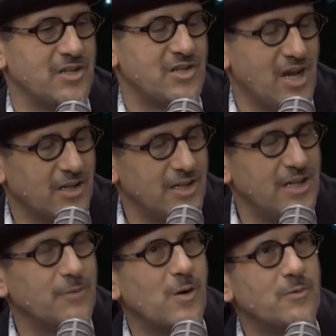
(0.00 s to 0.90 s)
Shelley.
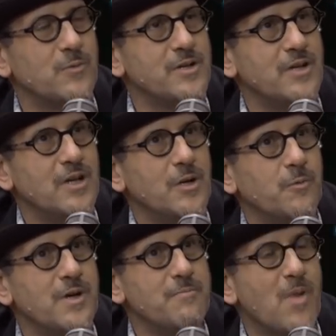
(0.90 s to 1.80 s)
What would
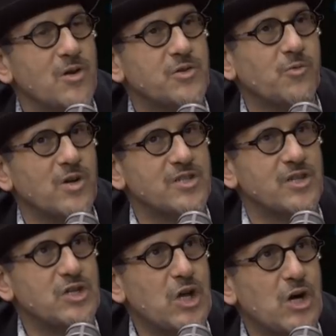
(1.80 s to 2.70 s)
we most want to
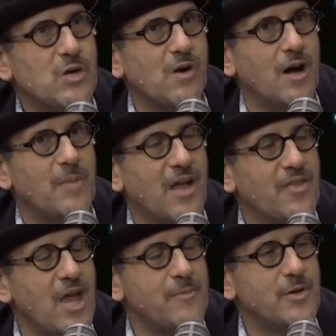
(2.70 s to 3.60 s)
know about
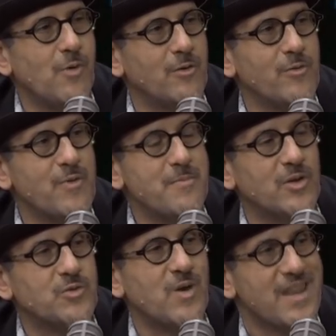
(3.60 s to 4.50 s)
them, and what would we
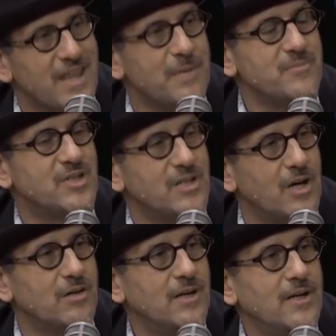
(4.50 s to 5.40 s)
most want them to
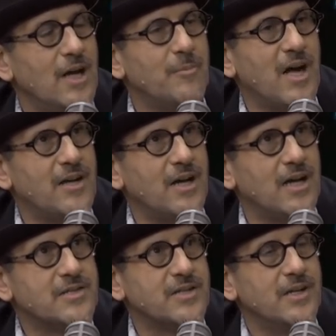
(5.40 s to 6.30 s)
know about
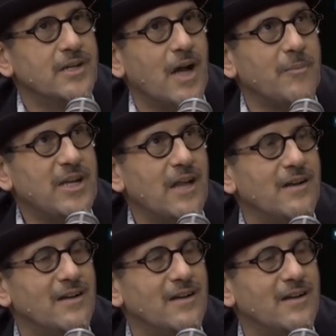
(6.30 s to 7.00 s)
us? I mean, how about you